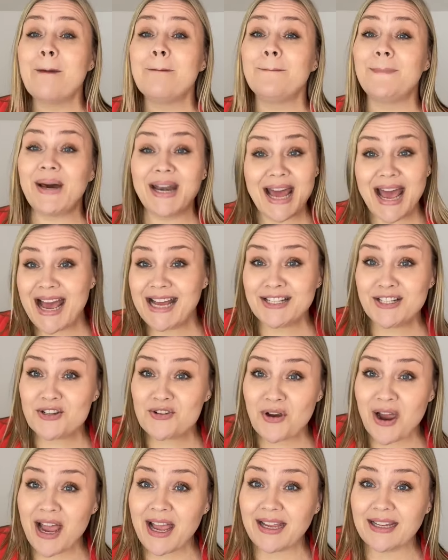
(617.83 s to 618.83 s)
But I had to
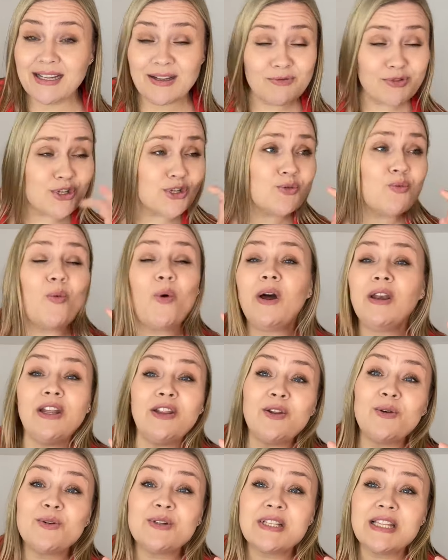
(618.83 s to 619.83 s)
try it. It was just one of
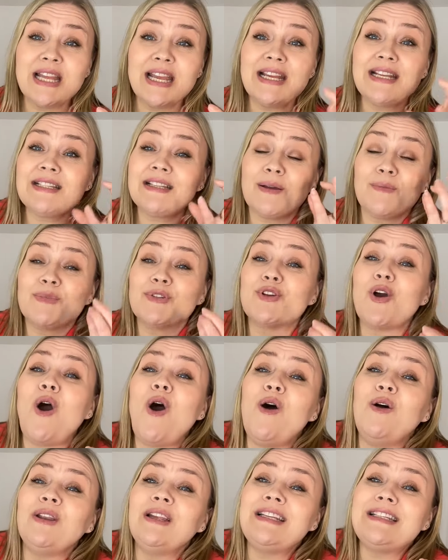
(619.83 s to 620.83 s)
those things. It was
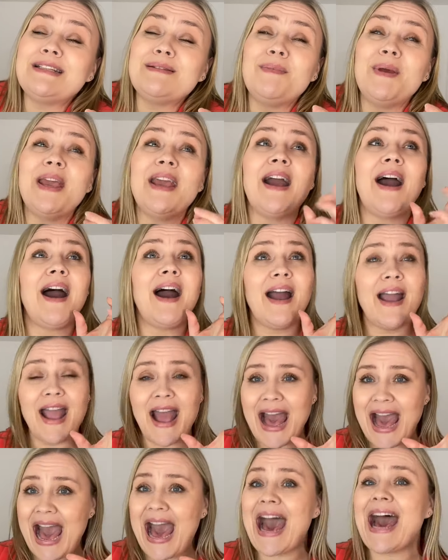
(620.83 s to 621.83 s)
calling to me. I
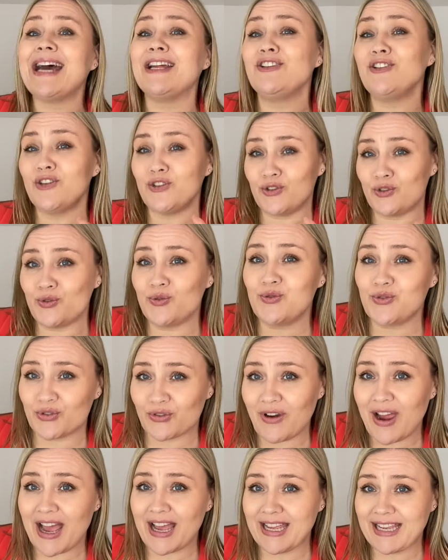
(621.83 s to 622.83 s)
had to
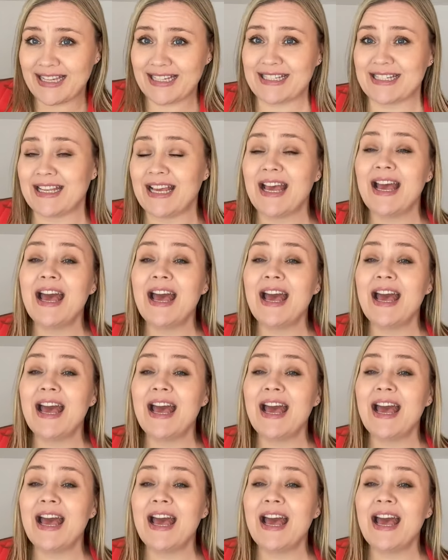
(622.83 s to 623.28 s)
try it.